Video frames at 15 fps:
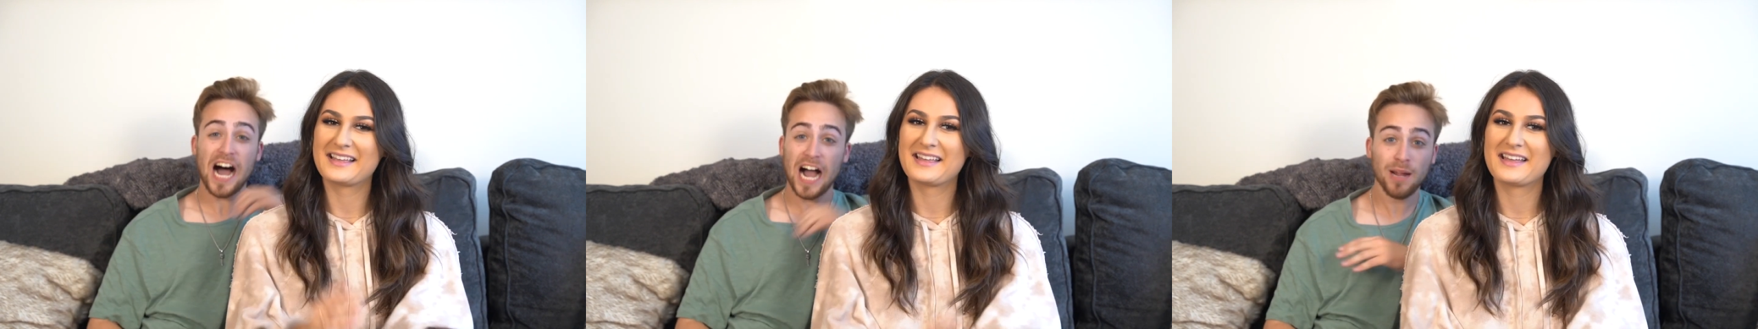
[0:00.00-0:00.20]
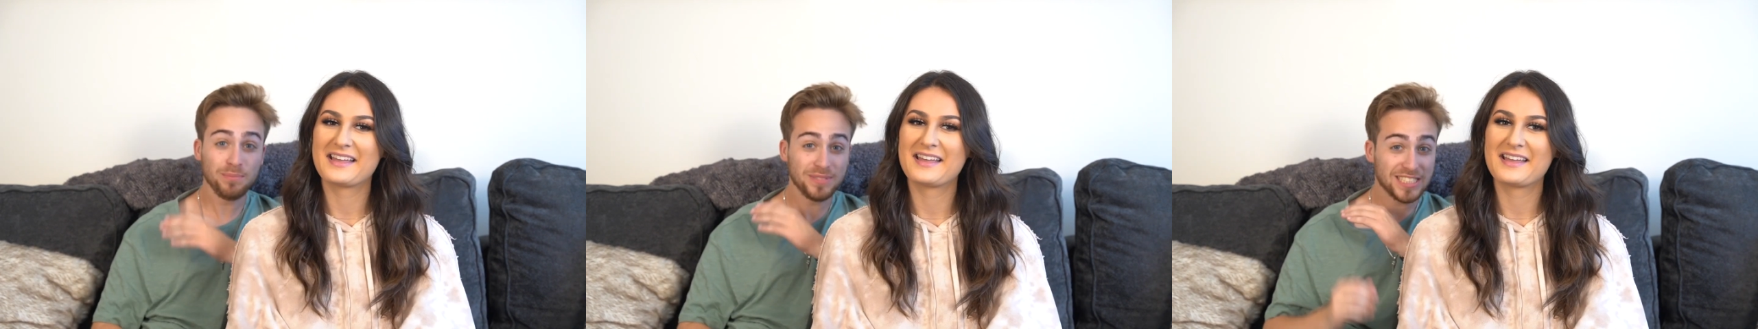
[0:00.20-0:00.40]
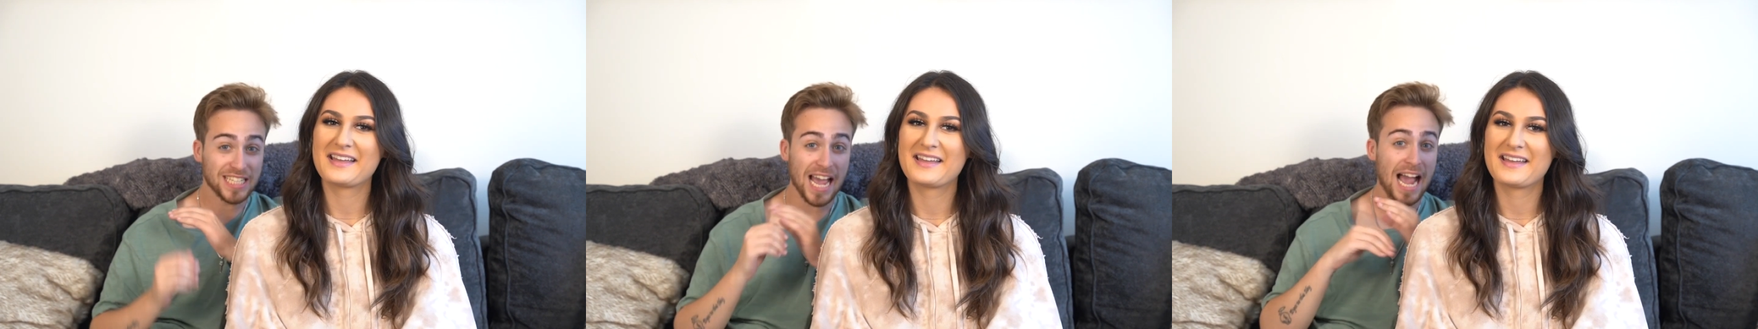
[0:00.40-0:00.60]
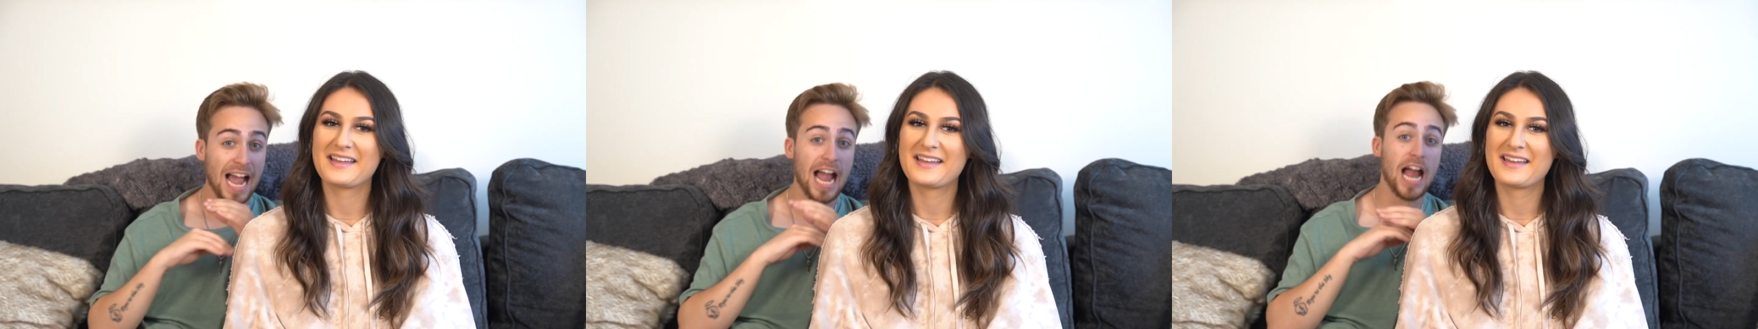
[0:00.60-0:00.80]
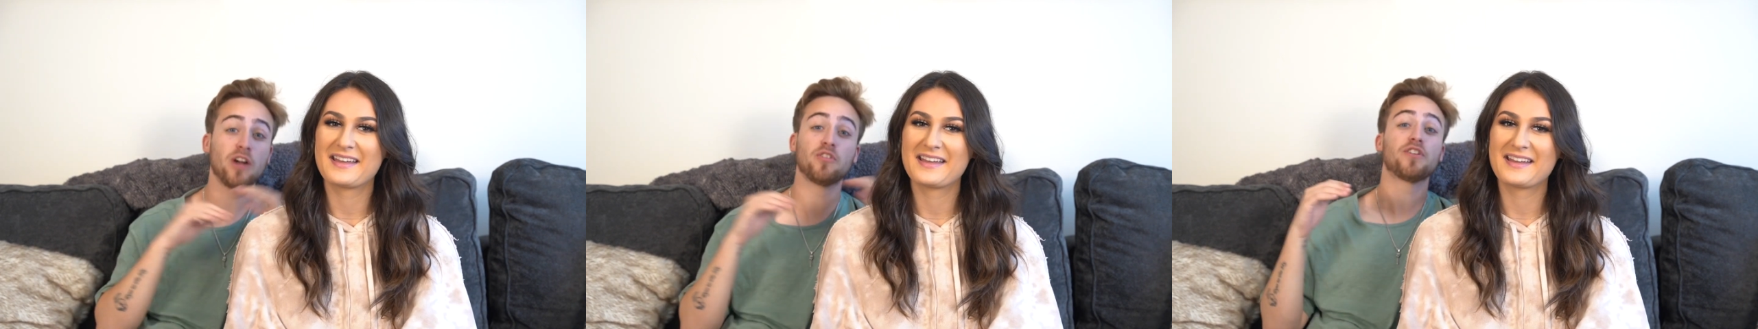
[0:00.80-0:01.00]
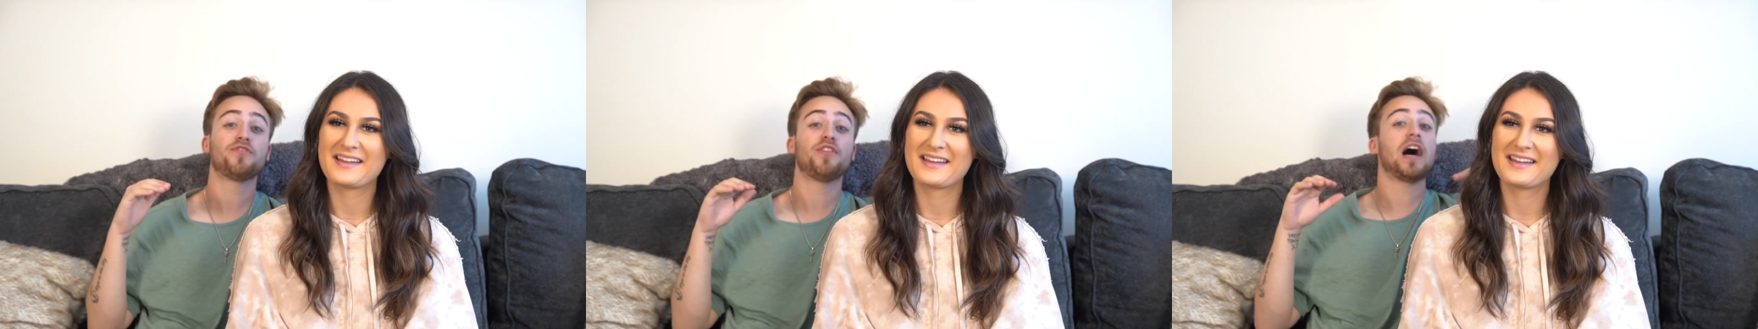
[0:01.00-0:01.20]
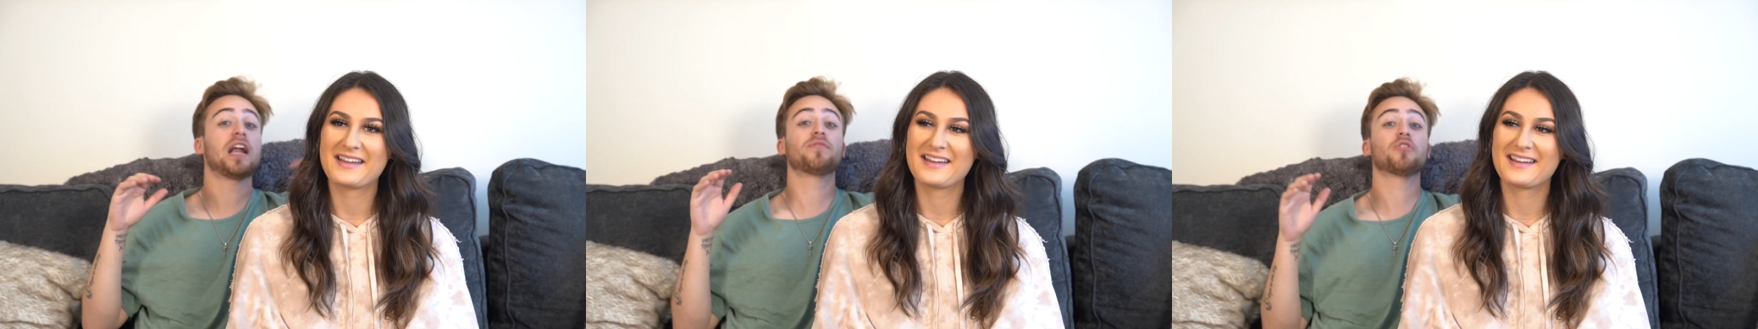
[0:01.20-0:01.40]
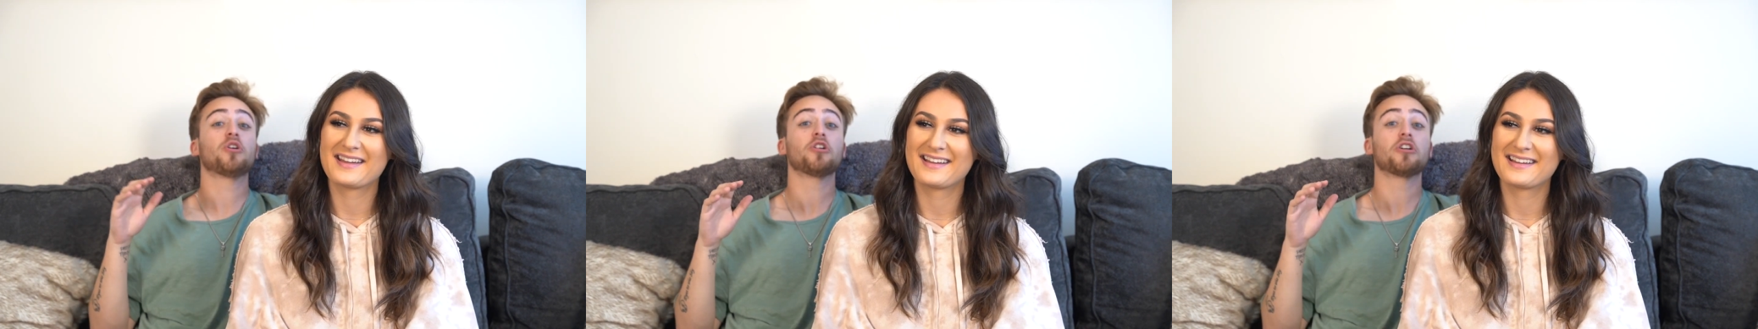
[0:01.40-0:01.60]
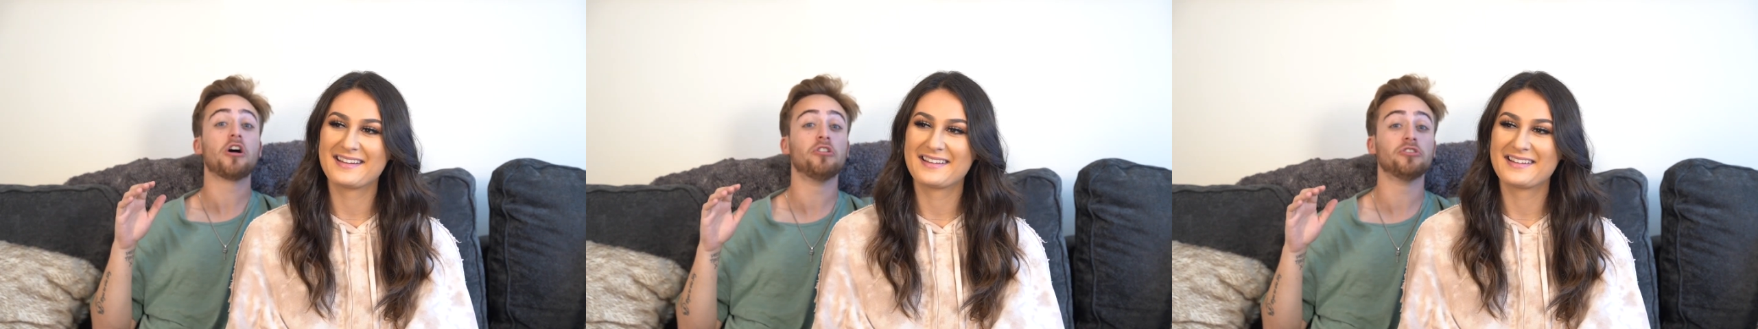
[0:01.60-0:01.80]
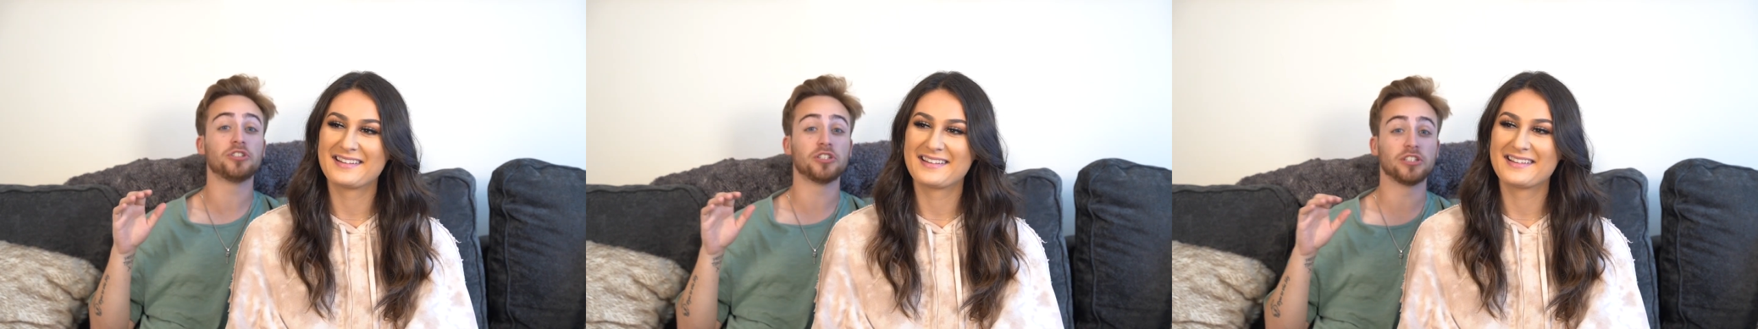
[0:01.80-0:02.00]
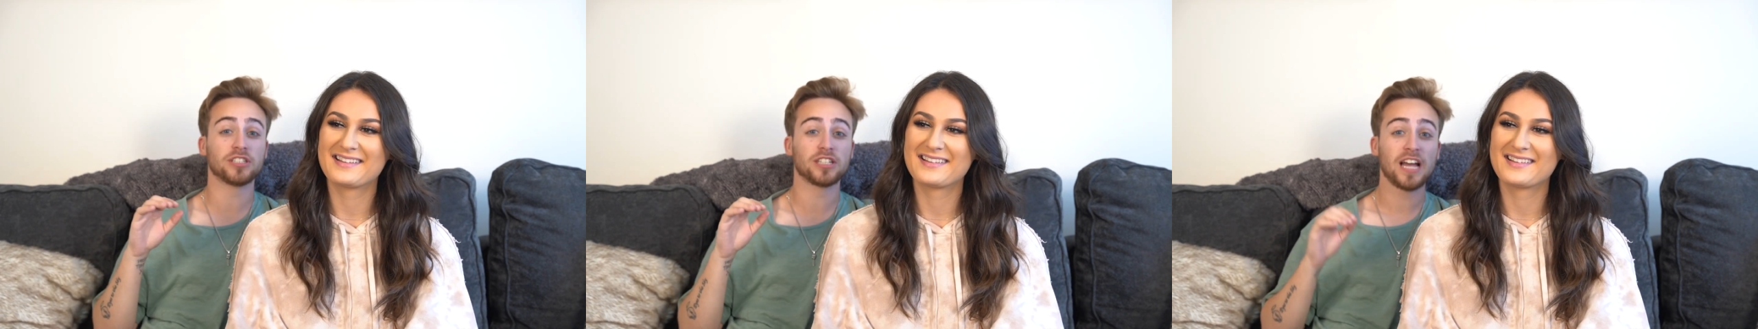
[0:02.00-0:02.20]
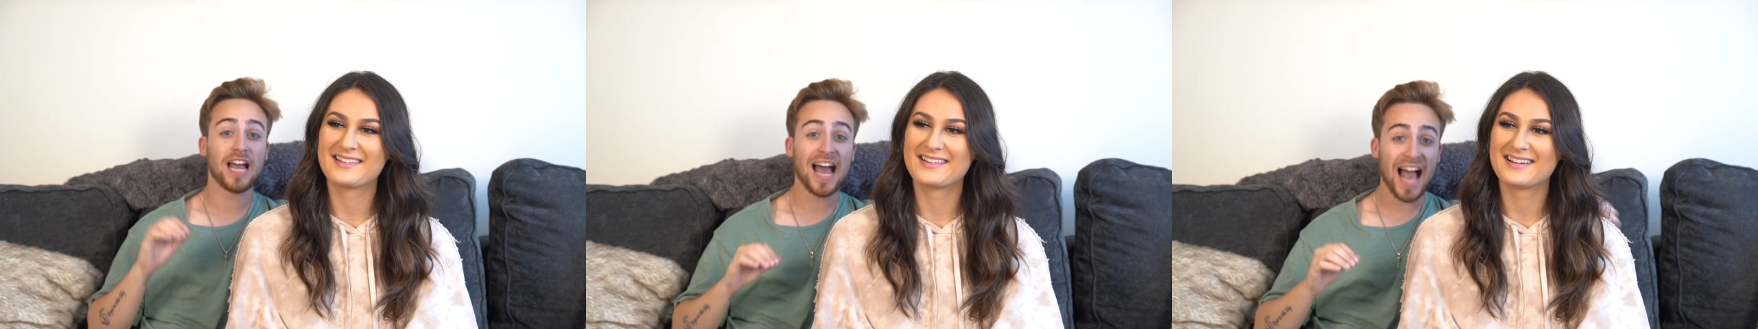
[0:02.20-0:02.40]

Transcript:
Speaker 1: I'm terrified of roller coasters.